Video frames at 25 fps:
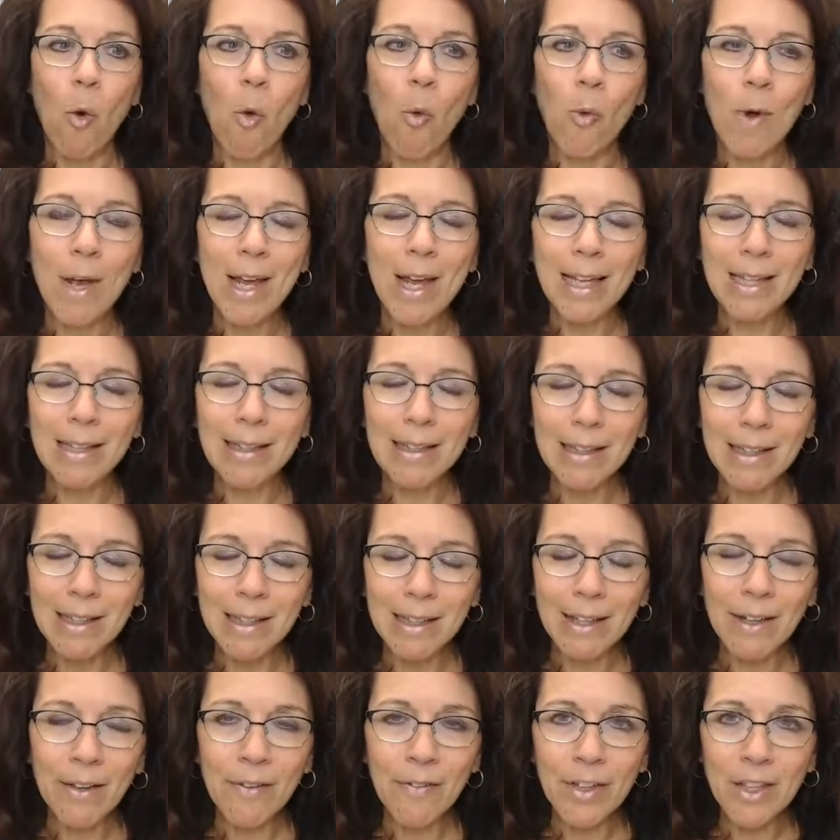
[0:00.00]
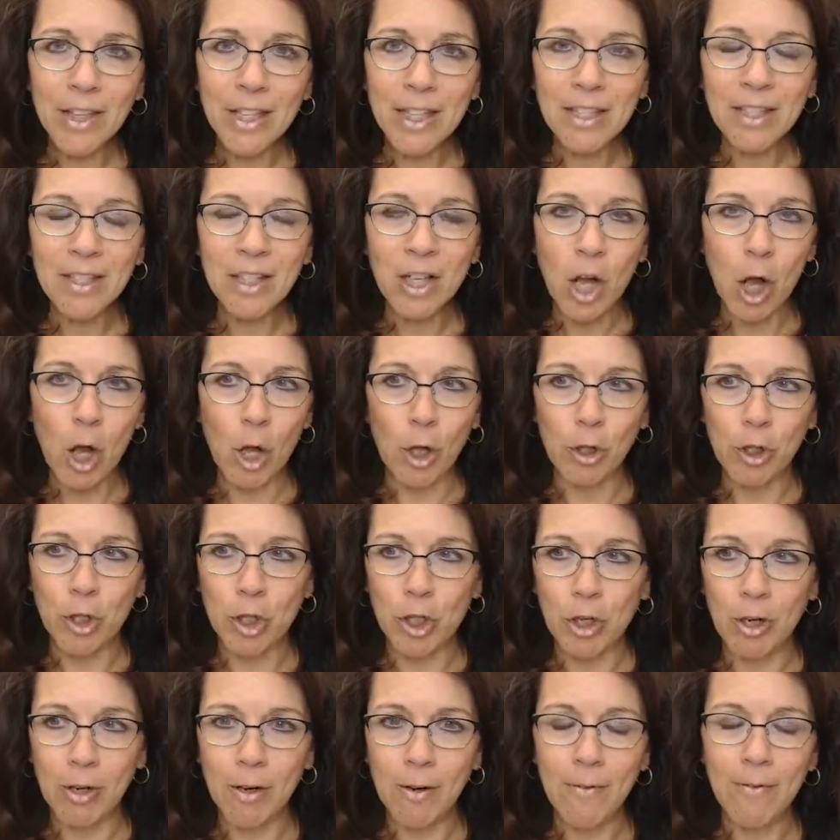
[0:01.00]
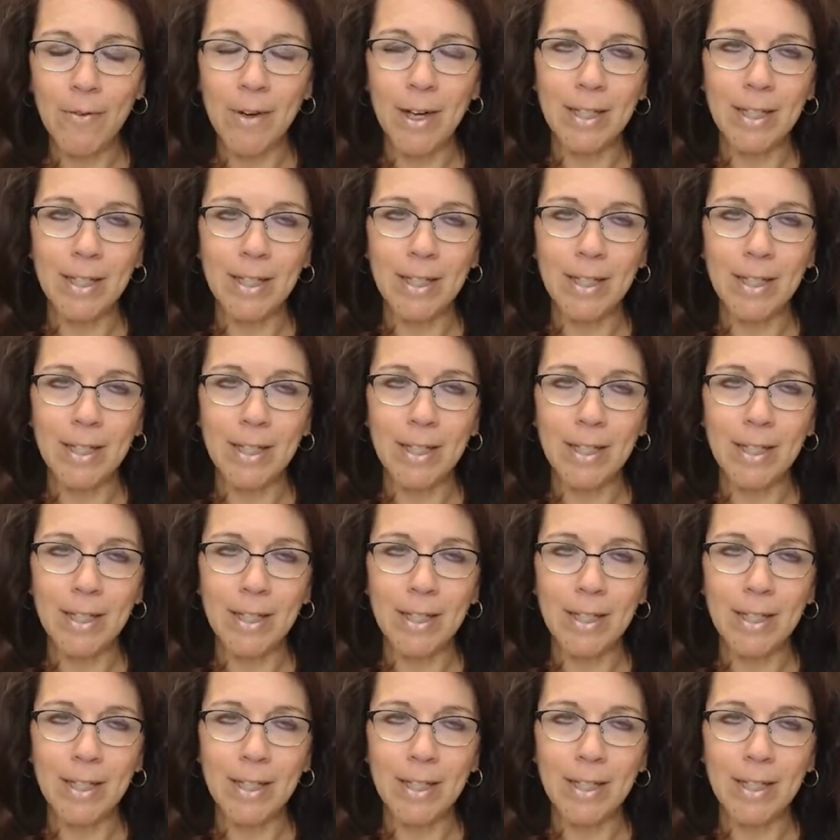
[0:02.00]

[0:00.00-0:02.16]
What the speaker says: we live in this culture,